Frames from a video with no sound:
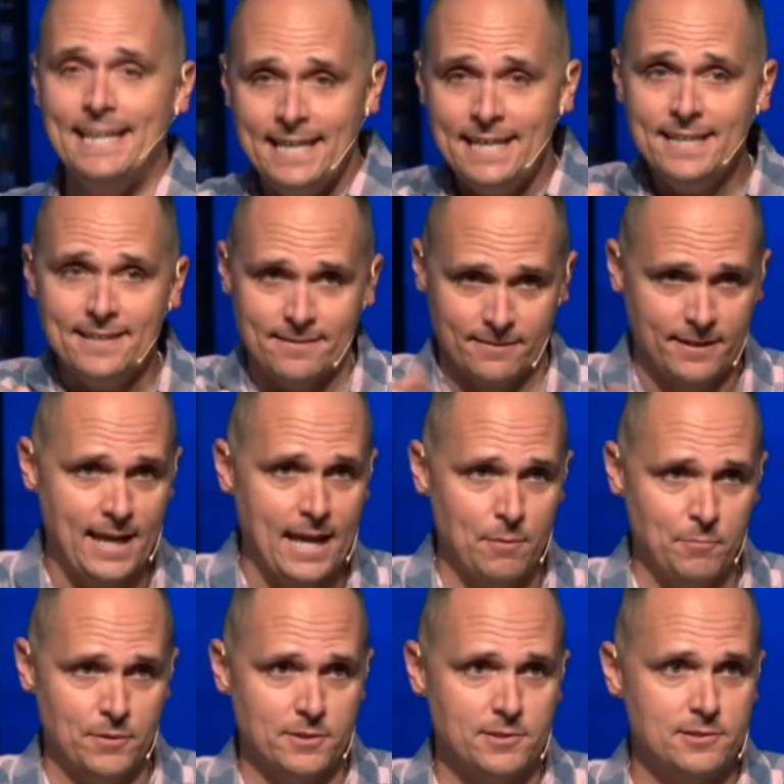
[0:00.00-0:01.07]
in
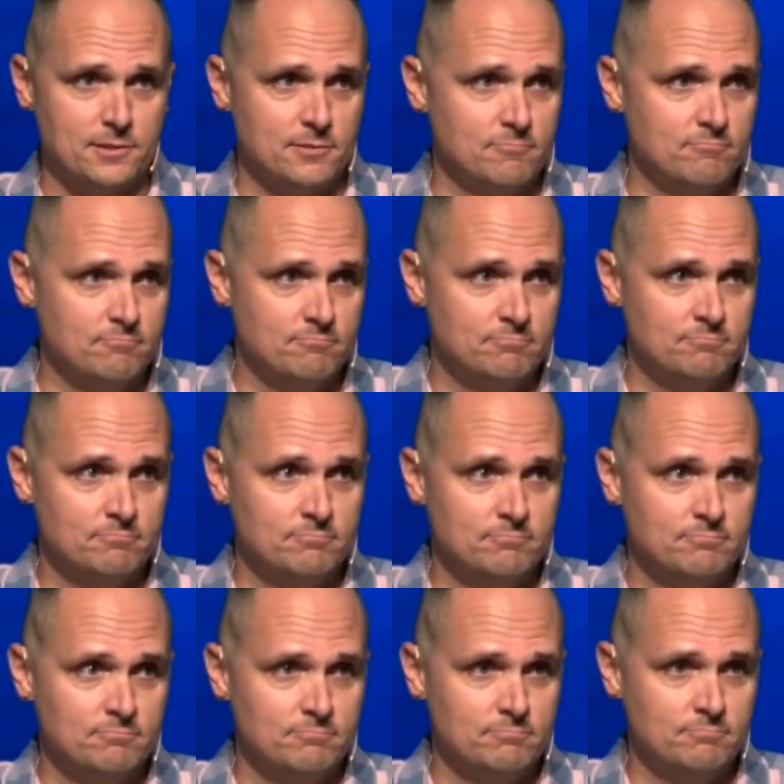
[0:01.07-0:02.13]
campus?
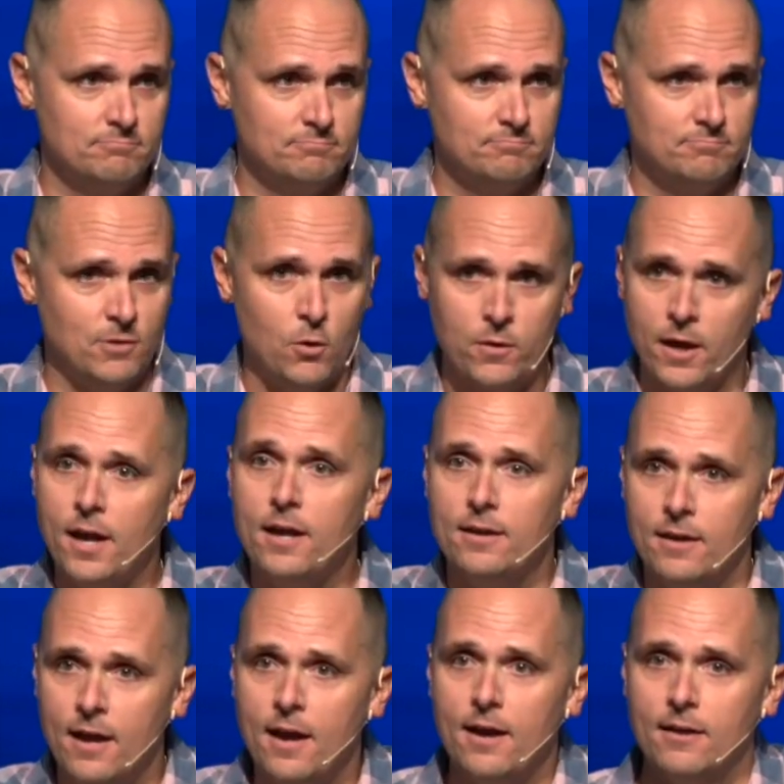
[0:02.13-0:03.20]

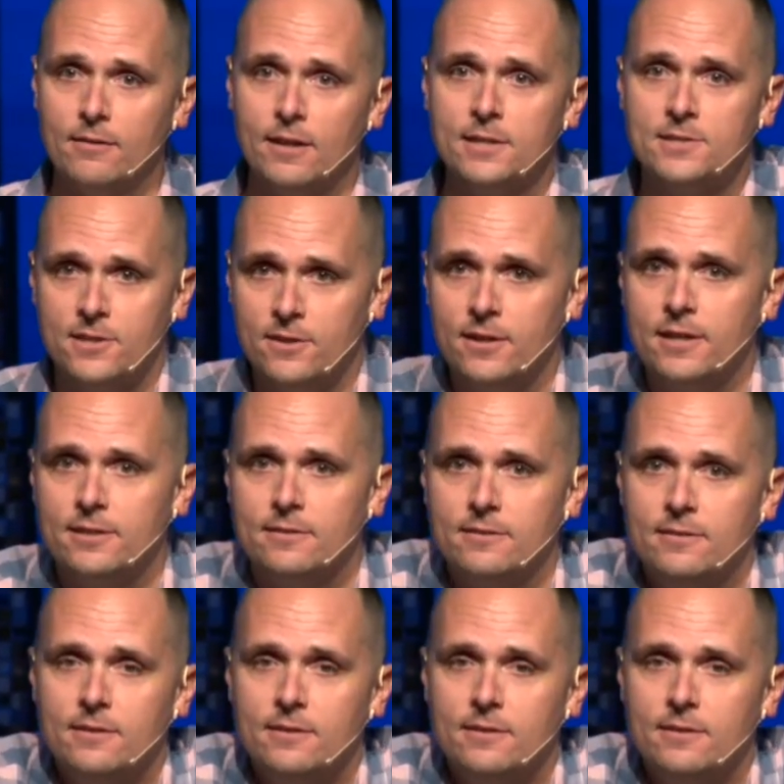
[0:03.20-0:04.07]
Okay, yeah, that's good.